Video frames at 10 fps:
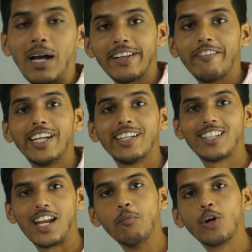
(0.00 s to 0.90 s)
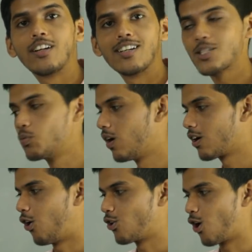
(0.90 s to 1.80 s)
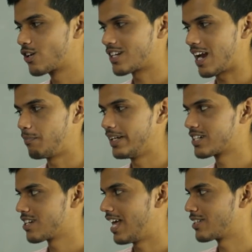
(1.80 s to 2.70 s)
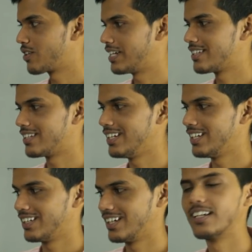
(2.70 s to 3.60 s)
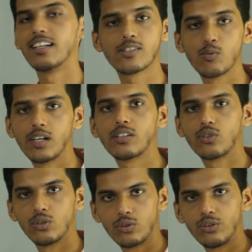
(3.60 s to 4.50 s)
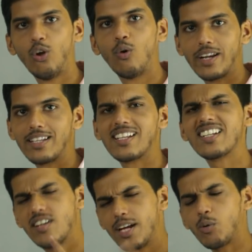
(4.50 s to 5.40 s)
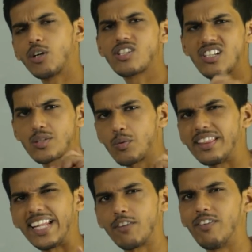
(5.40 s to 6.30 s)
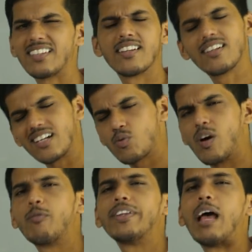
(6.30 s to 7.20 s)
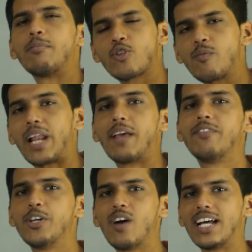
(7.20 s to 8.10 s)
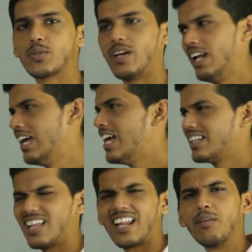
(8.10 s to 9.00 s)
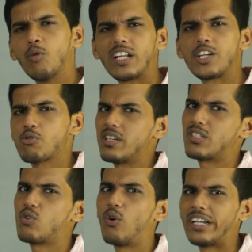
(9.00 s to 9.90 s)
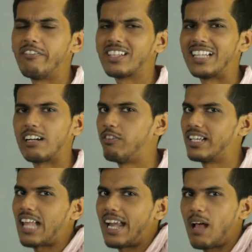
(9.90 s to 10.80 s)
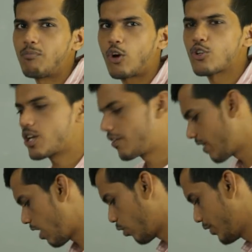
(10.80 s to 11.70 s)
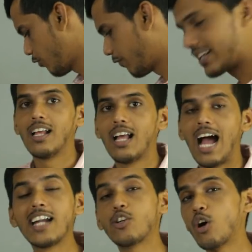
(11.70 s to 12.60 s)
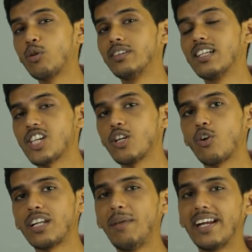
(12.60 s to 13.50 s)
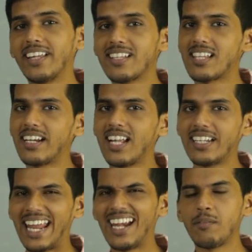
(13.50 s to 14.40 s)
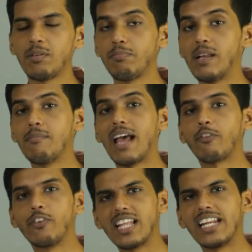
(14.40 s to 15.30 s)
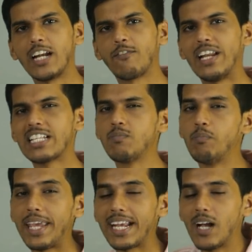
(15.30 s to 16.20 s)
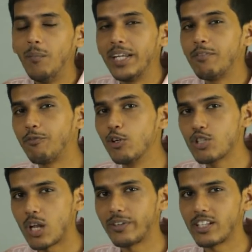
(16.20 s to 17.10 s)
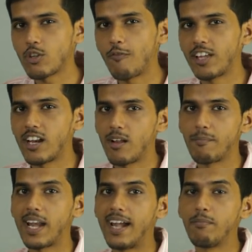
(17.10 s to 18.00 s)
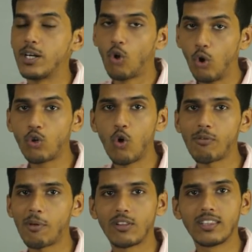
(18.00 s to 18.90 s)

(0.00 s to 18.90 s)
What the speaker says: the way, the remote does work on Hotstar application. As you can see, it does work, so no worries. It was just with Netflix. It does work with Amazon Prime Video as well. The remote issue is only with Netflix, and I'm not sure if they are going to fix it. I talked with the Shinco team, and they said that 1080p playback with the Netflix may come in future with a software upgrade, but don't quote me on